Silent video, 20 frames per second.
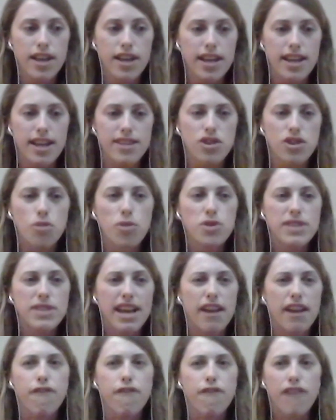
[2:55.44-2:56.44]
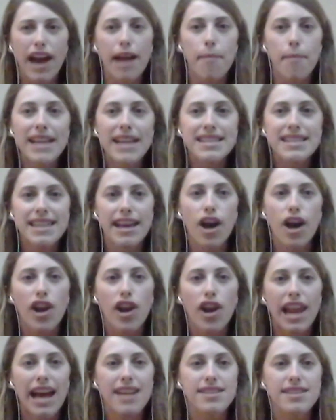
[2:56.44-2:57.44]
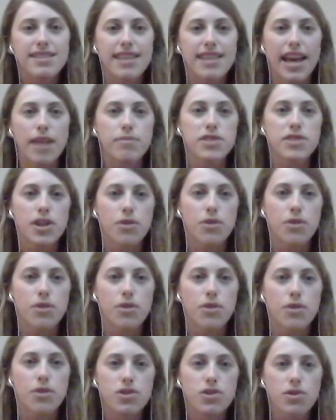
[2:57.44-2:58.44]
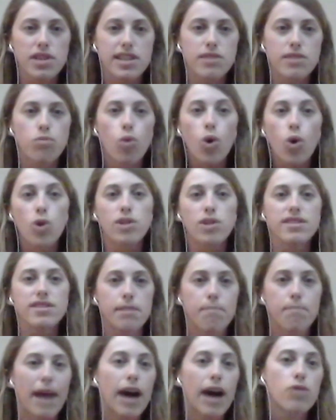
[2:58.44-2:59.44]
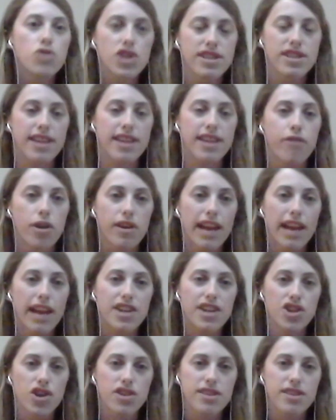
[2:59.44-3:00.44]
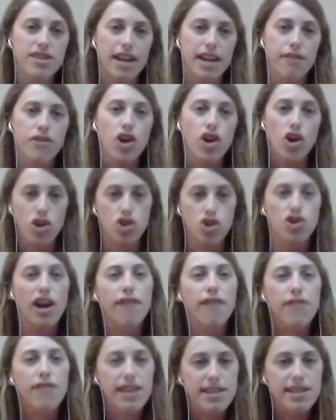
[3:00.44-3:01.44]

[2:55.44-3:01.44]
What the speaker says: it's almost kind of fragmenting our landscape. So, there's all these walls and boundaries everywhere, and hedgehogs kind of can't travel as